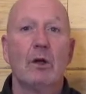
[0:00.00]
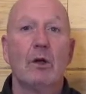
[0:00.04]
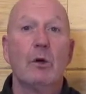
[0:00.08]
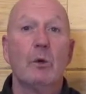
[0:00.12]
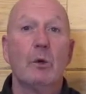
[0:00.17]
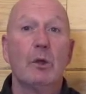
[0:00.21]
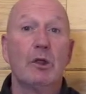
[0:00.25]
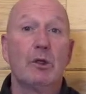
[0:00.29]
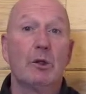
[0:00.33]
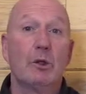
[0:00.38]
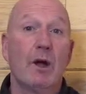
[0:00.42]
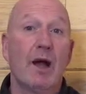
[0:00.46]

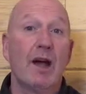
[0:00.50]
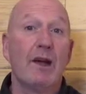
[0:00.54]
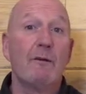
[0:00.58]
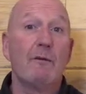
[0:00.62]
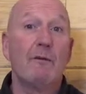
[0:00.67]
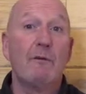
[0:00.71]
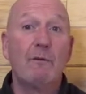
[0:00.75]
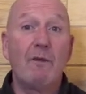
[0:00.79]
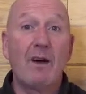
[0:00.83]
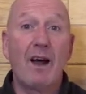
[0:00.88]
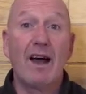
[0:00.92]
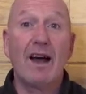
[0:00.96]
We try to
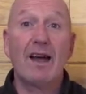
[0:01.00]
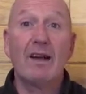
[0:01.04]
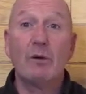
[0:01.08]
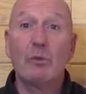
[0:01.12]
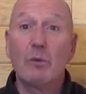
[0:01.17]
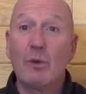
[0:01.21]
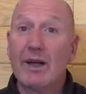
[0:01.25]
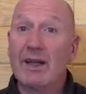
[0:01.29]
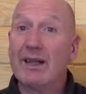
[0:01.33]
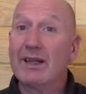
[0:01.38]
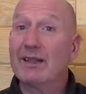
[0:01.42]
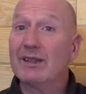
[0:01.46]
find
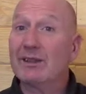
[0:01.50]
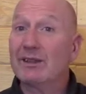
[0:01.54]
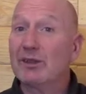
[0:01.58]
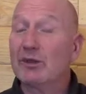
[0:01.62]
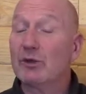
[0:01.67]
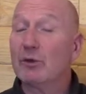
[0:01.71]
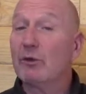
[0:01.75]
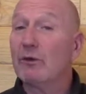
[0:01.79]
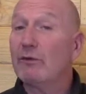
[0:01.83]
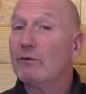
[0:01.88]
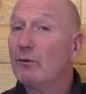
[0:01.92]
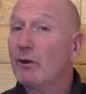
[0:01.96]
ways
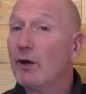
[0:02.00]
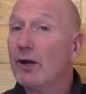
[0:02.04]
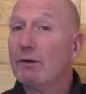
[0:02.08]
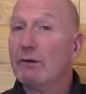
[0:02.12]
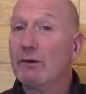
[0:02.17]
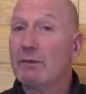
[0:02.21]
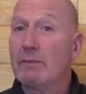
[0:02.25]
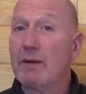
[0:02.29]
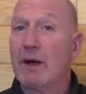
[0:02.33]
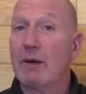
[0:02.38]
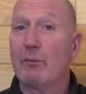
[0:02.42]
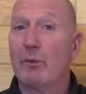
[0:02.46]
to avoid
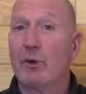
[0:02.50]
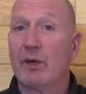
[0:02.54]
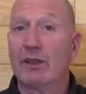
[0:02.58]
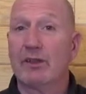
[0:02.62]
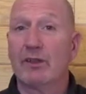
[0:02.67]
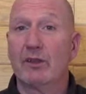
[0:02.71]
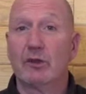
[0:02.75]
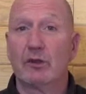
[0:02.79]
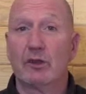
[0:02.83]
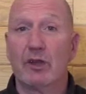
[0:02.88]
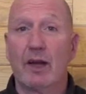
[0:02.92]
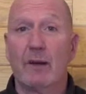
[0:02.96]
remembering
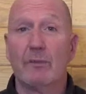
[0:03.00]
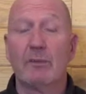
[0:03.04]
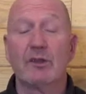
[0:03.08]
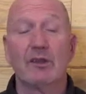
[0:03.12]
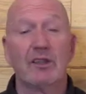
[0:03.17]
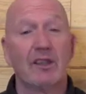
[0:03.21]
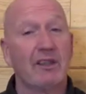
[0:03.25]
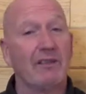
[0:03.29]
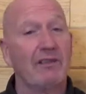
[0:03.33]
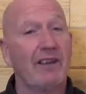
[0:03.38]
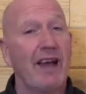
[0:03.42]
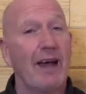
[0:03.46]
the traumas
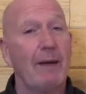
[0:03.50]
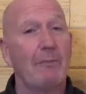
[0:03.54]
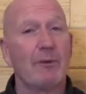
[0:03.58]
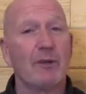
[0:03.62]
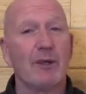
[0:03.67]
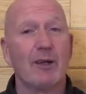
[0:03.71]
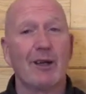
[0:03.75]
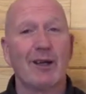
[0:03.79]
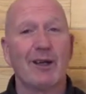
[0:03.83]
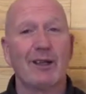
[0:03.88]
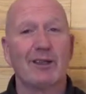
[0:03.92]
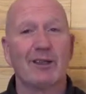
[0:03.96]
that have happened
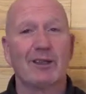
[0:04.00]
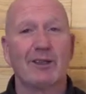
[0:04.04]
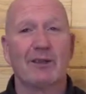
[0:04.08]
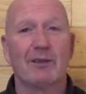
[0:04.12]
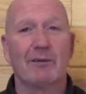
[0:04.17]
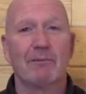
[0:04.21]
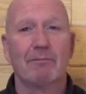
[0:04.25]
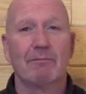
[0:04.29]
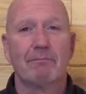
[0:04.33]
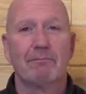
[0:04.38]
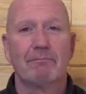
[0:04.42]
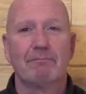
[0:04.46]
to us.
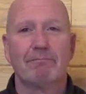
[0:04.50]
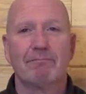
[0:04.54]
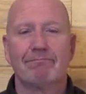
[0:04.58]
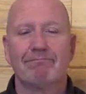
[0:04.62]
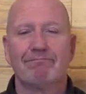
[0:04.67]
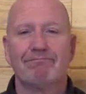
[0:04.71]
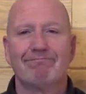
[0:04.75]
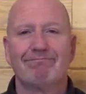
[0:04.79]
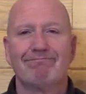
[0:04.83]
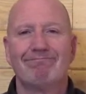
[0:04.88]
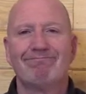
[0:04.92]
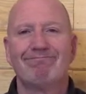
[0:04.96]

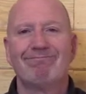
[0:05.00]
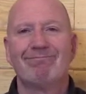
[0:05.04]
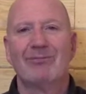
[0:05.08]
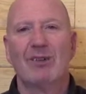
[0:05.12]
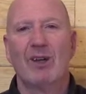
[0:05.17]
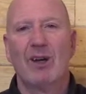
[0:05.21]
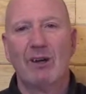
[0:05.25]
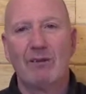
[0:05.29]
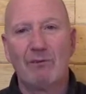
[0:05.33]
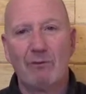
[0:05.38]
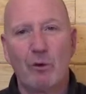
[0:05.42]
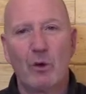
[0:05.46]

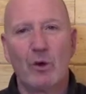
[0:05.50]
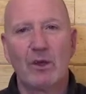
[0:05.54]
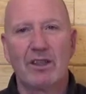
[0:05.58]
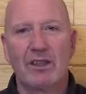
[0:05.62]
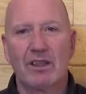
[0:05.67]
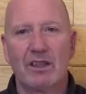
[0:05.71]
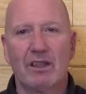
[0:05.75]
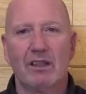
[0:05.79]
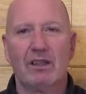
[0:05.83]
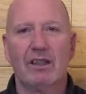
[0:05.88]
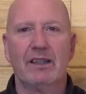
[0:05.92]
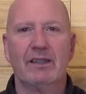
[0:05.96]

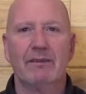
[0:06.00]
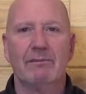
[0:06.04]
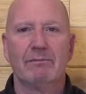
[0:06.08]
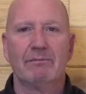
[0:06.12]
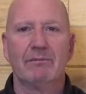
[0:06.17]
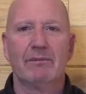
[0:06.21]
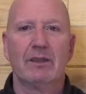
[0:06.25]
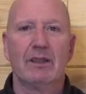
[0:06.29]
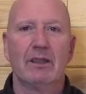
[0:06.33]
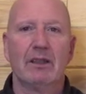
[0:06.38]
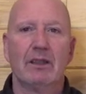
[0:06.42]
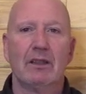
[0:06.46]
Unfortunately,
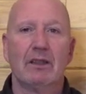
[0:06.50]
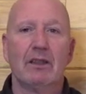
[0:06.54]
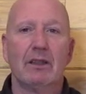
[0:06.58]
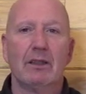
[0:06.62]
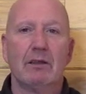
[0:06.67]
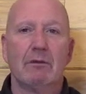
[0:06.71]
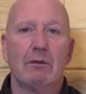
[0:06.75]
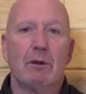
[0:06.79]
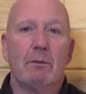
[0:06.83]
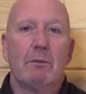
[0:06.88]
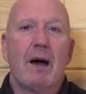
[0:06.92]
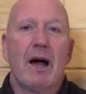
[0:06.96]

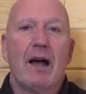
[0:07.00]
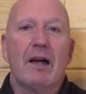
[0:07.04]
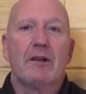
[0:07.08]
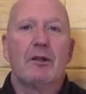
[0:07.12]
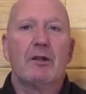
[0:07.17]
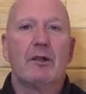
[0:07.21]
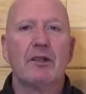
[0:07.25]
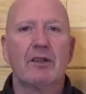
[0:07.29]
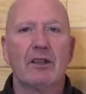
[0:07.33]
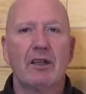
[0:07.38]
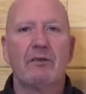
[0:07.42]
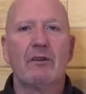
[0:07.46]

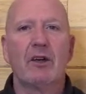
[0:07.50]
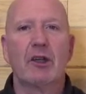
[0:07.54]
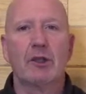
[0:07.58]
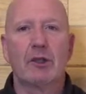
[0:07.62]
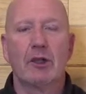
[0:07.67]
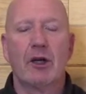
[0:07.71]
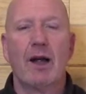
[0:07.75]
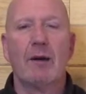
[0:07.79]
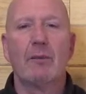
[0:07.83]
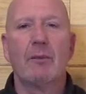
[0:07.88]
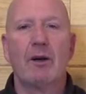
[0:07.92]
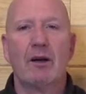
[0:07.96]
reminders of our
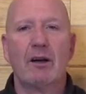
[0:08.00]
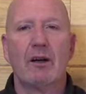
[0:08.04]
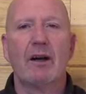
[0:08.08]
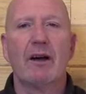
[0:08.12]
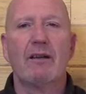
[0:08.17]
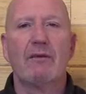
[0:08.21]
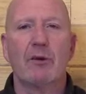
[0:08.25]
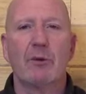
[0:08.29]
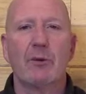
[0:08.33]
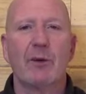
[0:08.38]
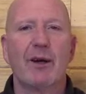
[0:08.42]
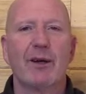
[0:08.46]
trauma are
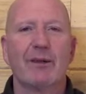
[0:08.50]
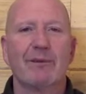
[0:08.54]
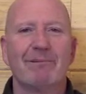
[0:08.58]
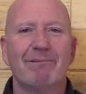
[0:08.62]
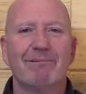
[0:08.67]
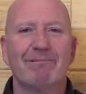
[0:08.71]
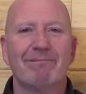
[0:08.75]
everywhere.